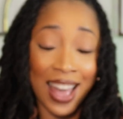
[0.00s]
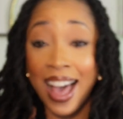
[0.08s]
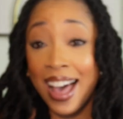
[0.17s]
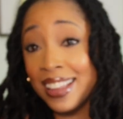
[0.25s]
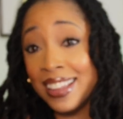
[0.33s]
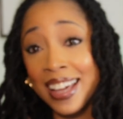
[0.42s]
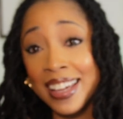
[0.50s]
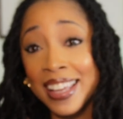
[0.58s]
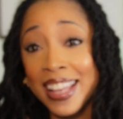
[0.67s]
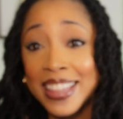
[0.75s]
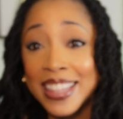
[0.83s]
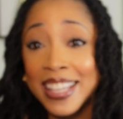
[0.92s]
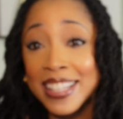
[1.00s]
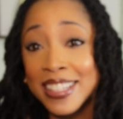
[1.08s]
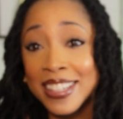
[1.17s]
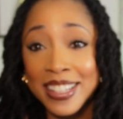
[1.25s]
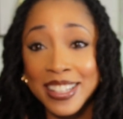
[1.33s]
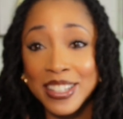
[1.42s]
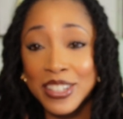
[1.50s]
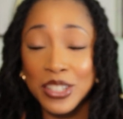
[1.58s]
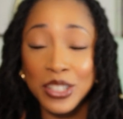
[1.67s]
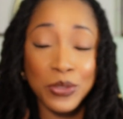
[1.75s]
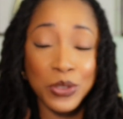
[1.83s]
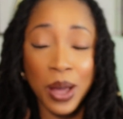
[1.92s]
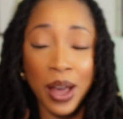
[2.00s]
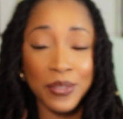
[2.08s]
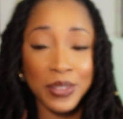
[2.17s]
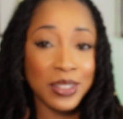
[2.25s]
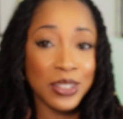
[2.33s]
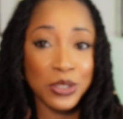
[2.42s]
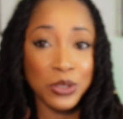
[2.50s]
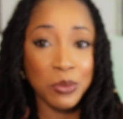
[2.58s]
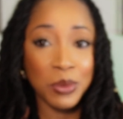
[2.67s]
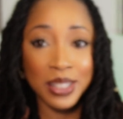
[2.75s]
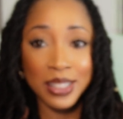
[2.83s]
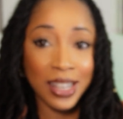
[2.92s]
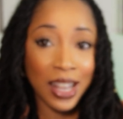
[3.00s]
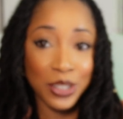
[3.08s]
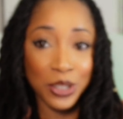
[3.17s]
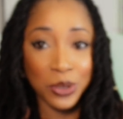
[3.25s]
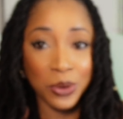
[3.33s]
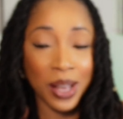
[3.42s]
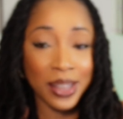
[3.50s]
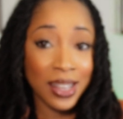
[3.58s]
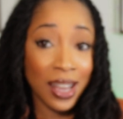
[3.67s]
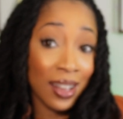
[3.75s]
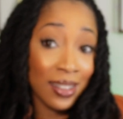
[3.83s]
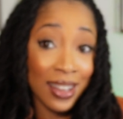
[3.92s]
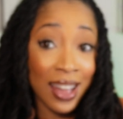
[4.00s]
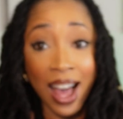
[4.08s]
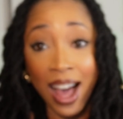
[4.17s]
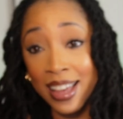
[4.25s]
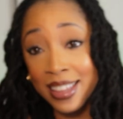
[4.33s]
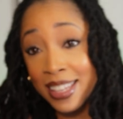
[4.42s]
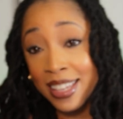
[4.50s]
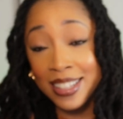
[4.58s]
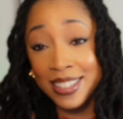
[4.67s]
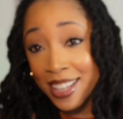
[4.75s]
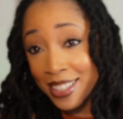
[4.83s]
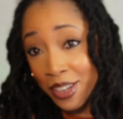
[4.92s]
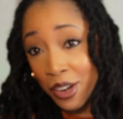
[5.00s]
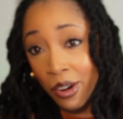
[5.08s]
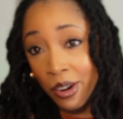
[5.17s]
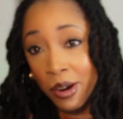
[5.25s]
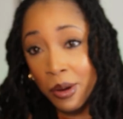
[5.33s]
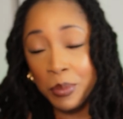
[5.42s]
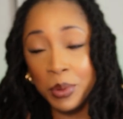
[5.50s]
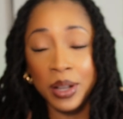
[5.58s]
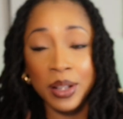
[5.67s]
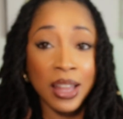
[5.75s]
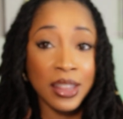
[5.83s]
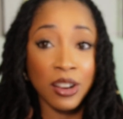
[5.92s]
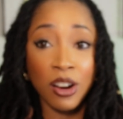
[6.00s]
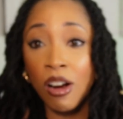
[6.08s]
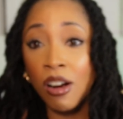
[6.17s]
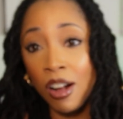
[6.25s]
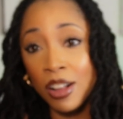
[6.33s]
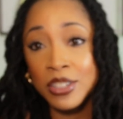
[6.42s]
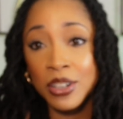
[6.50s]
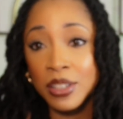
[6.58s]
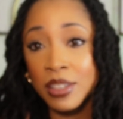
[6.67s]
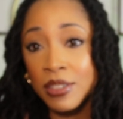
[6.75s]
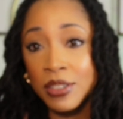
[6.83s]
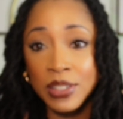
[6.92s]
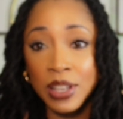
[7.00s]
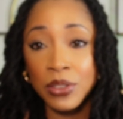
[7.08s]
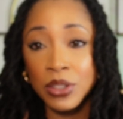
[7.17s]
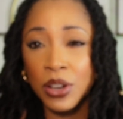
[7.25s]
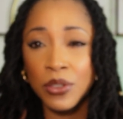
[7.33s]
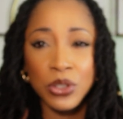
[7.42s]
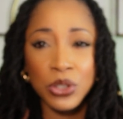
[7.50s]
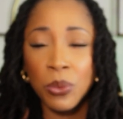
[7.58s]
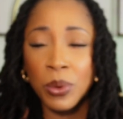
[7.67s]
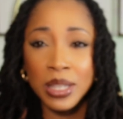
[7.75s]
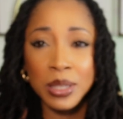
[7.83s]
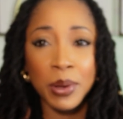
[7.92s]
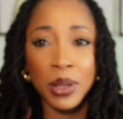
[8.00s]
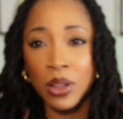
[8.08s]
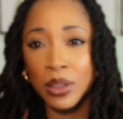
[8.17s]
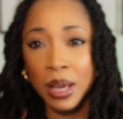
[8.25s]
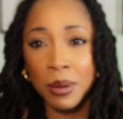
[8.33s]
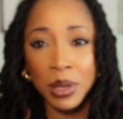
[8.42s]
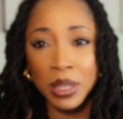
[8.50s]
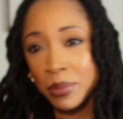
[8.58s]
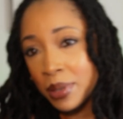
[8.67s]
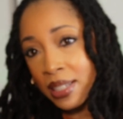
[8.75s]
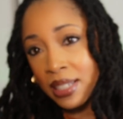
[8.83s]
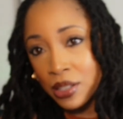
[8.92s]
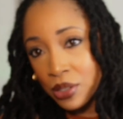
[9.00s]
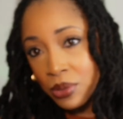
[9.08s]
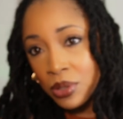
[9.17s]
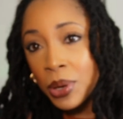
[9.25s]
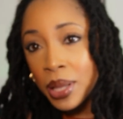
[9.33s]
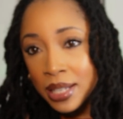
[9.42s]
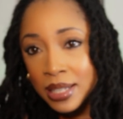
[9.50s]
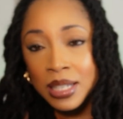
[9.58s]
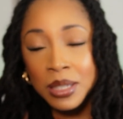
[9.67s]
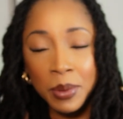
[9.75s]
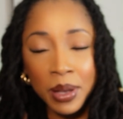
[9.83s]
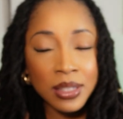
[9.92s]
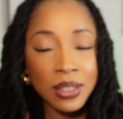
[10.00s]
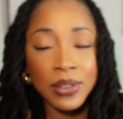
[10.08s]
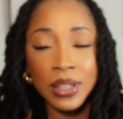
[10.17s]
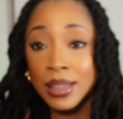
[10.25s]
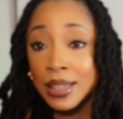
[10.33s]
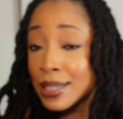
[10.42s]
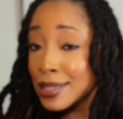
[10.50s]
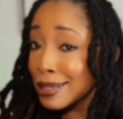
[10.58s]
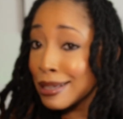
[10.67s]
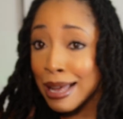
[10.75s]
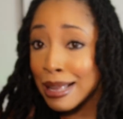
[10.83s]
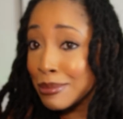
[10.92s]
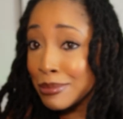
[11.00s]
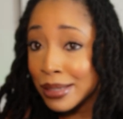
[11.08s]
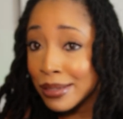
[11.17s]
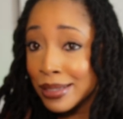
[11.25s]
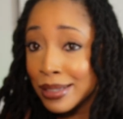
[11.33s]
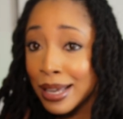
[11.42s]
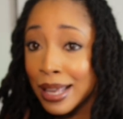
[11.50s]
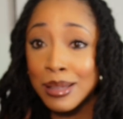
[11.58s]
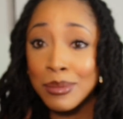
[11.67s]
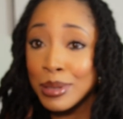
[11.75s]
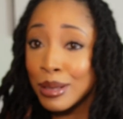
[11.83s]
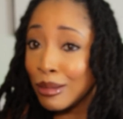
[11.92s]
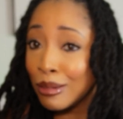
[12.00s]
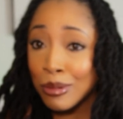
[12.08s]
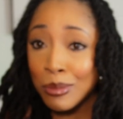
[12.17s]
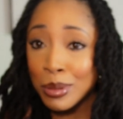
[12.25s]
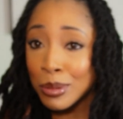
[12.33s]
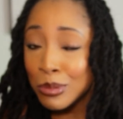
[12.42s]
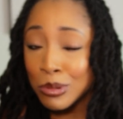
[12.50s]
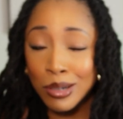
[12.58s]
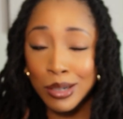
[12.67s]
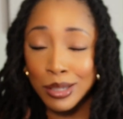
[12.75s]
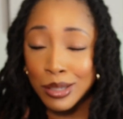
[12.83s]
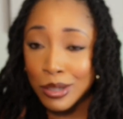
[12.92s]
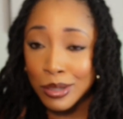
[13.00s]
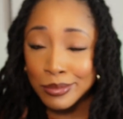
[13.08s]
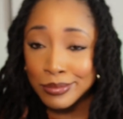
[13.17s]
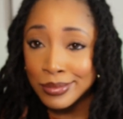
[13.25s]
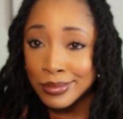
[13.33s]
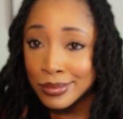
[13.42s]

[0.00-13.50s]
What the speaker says: I like it. I think it's a good addition if you have additional money to kind of throw at that. I think it doesn't hurt, but there are alternatives out there if you don't want to spend all that money because I do know it is expensive and in this economy, you gotta be a little bit more, you know,